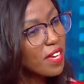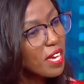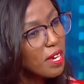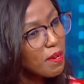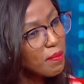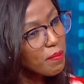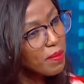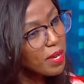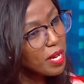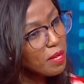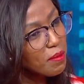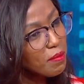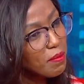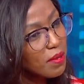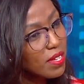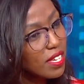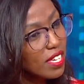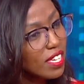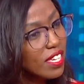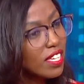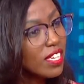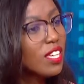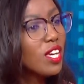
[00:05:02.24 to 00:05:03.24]
Airbnb,
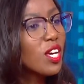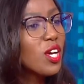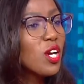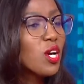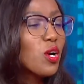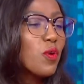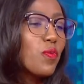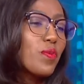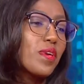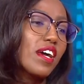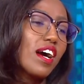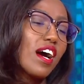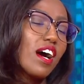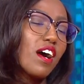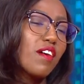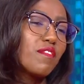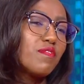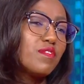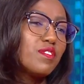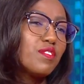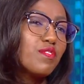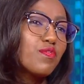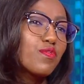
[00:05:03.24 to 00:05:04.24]
we
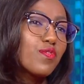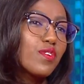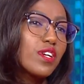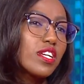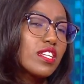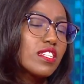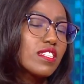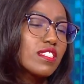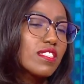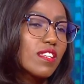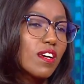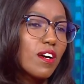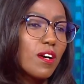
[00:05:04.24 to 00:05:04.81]
have different